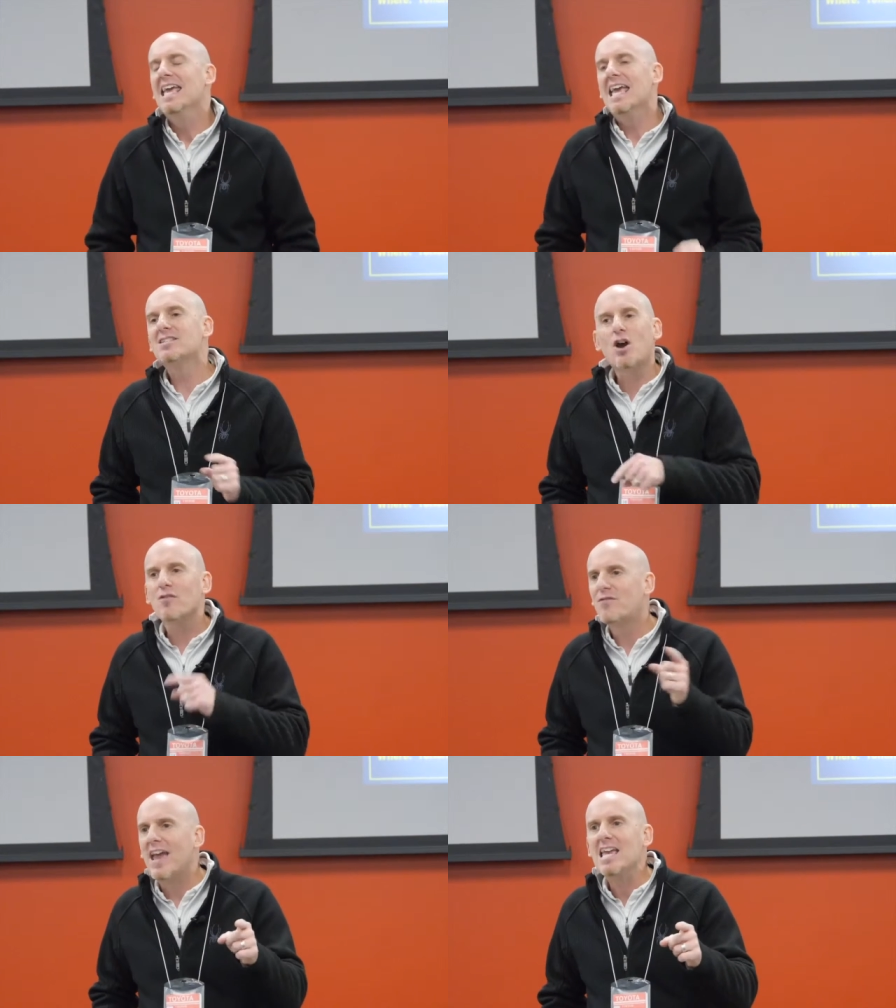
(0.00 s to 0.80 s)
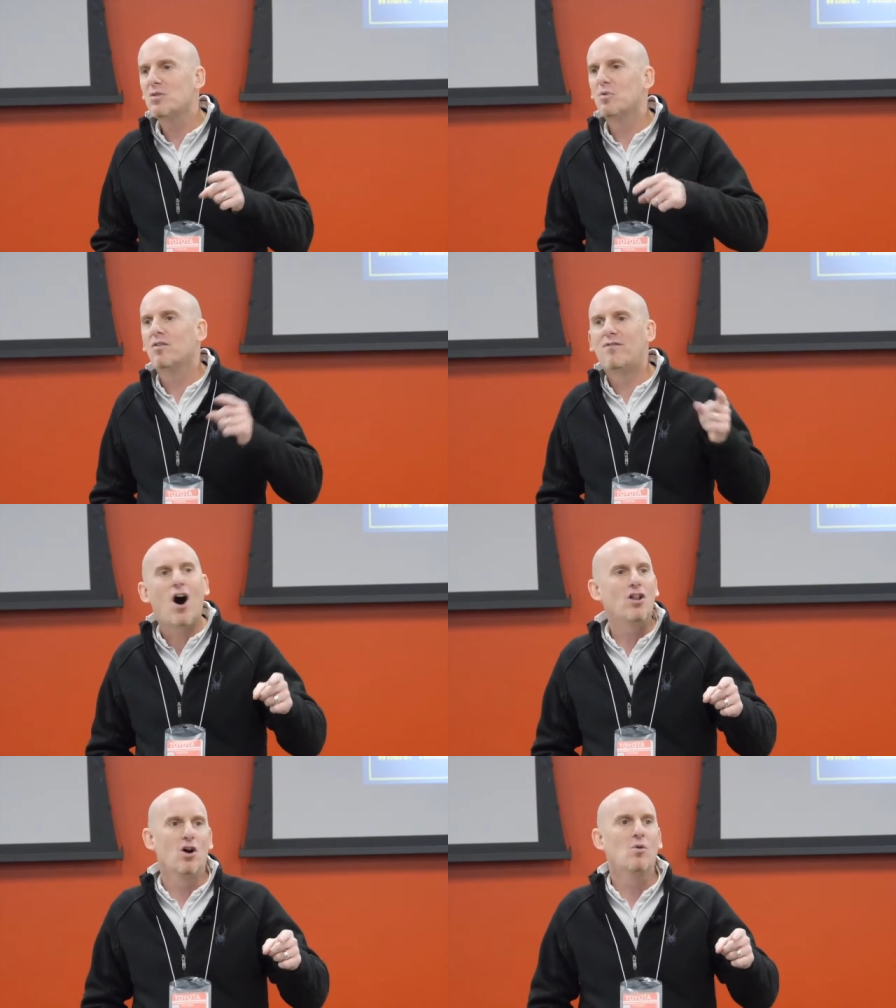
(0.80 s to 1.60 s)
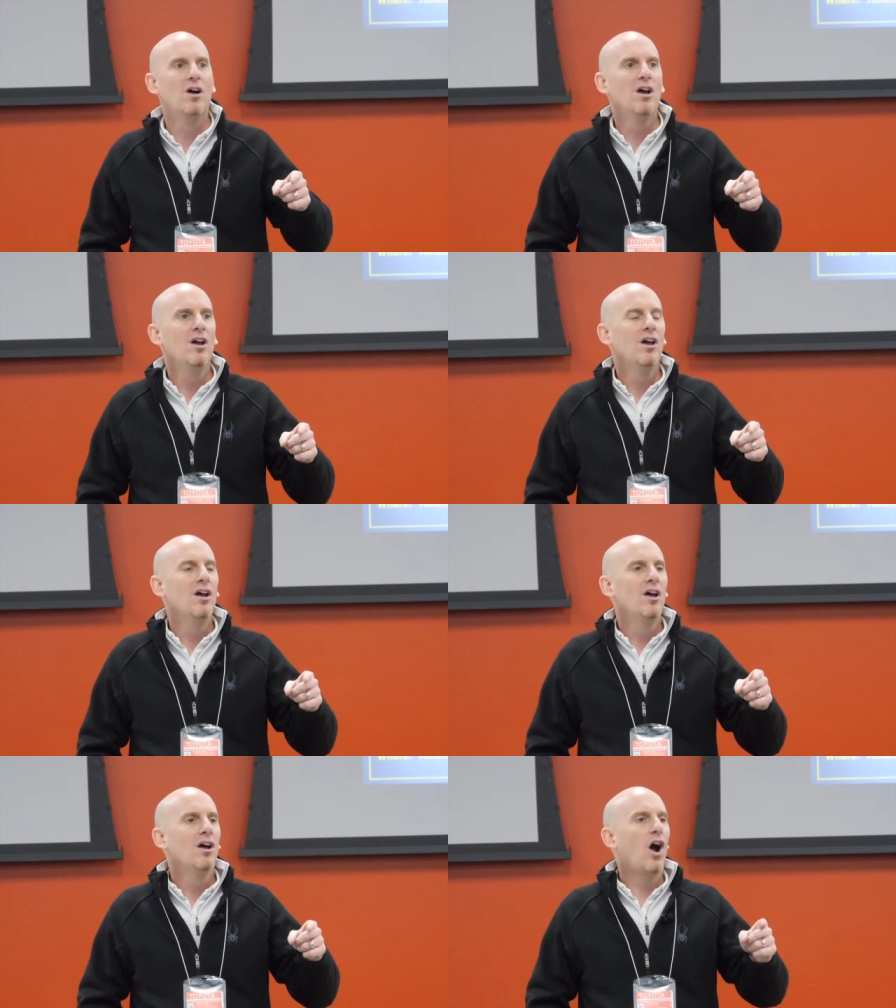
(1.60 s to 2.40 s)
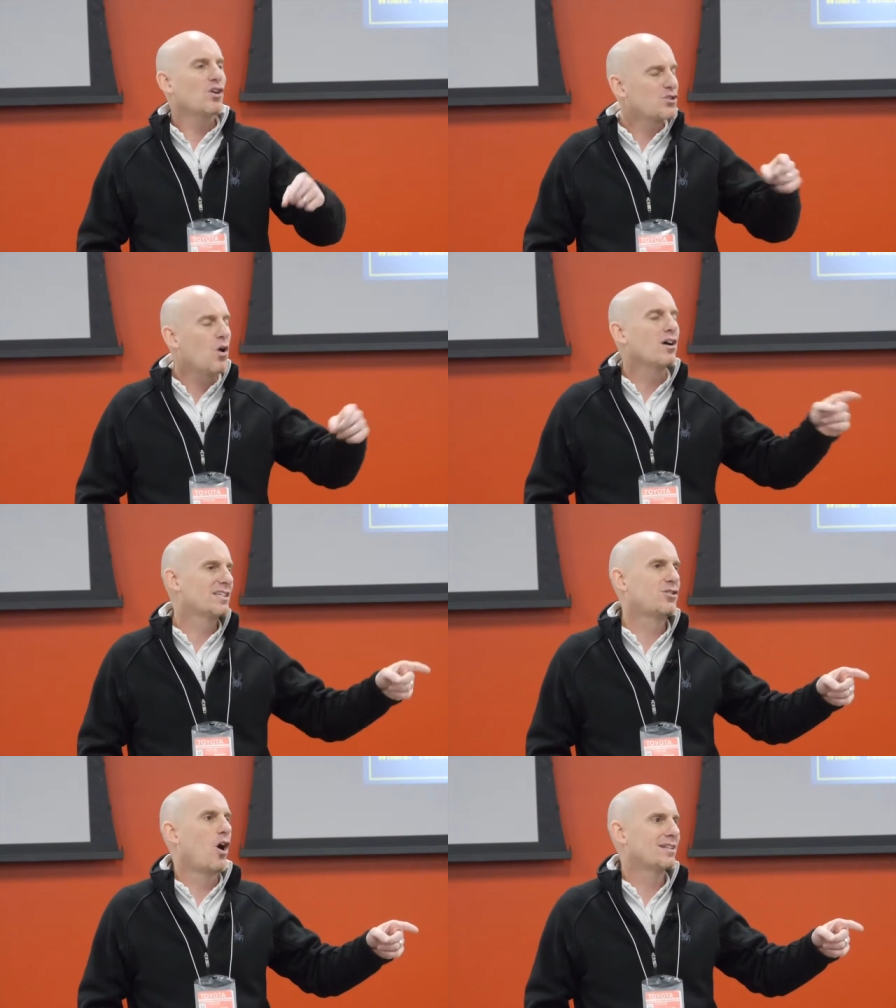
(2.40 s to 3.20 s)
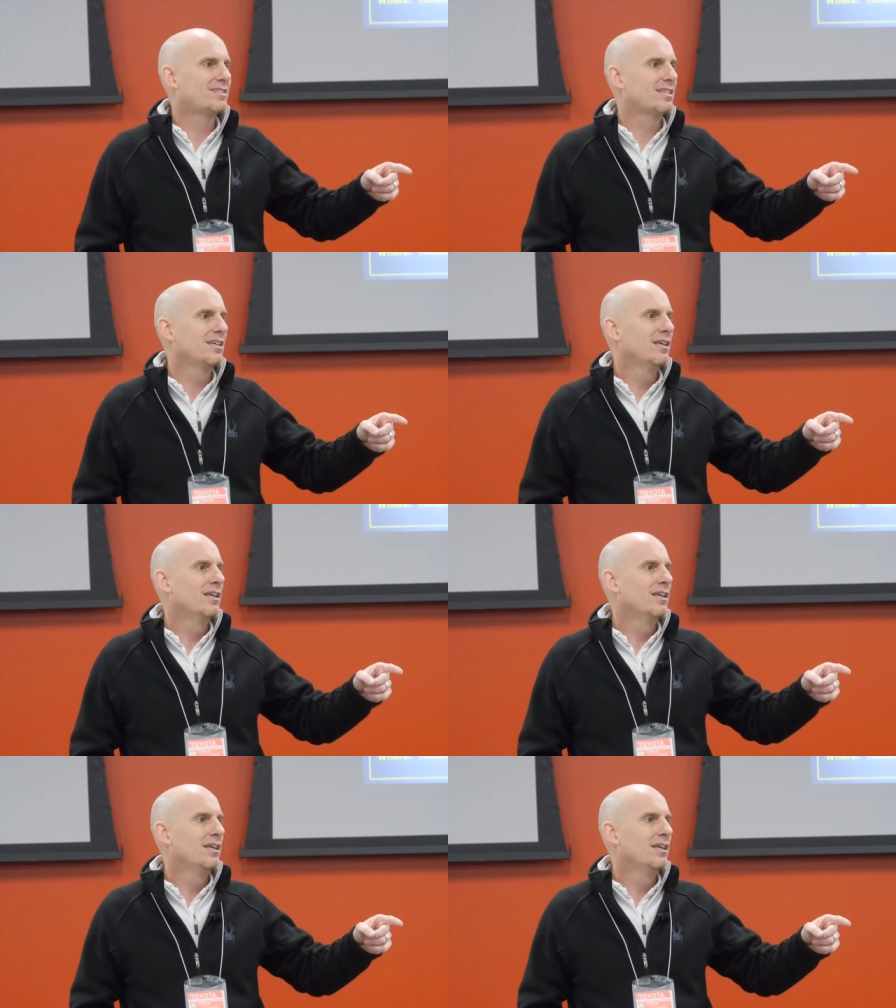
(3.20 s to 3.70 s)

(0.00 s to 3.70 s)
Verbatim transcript: is our faith will follow our strongest thoughts.